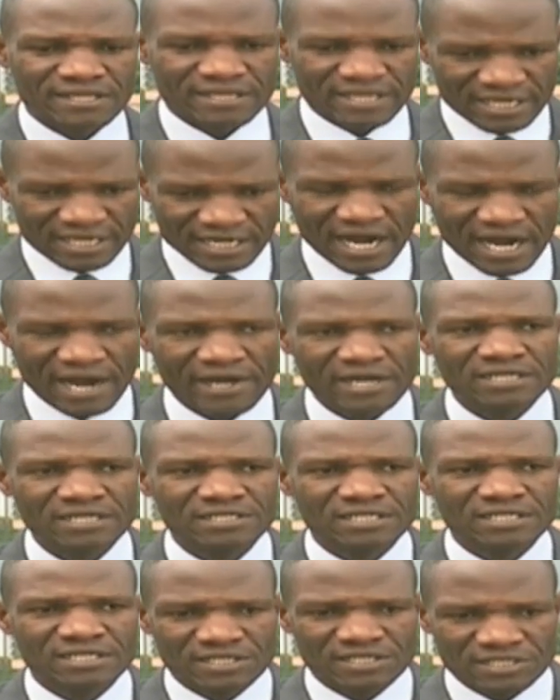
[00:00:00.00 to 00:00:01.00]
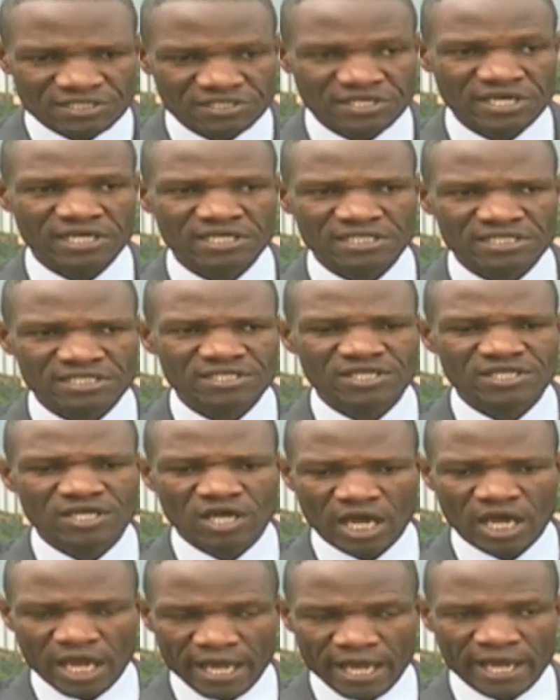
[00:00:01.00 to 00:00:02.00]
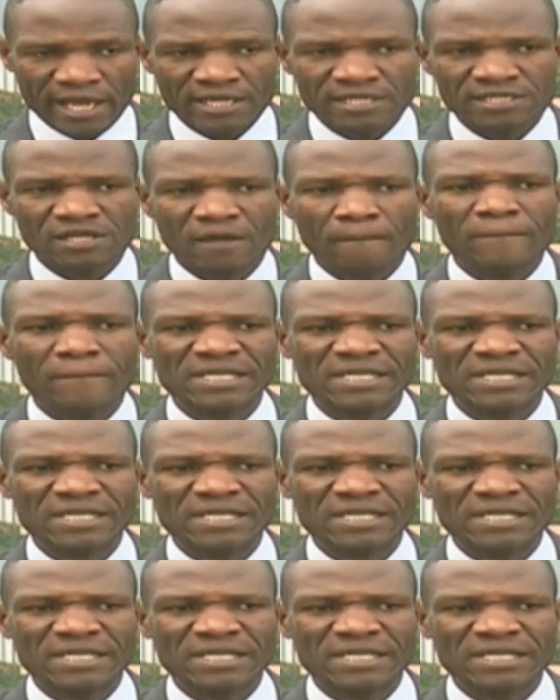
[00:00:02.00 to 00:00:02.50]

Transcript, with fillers: the current state and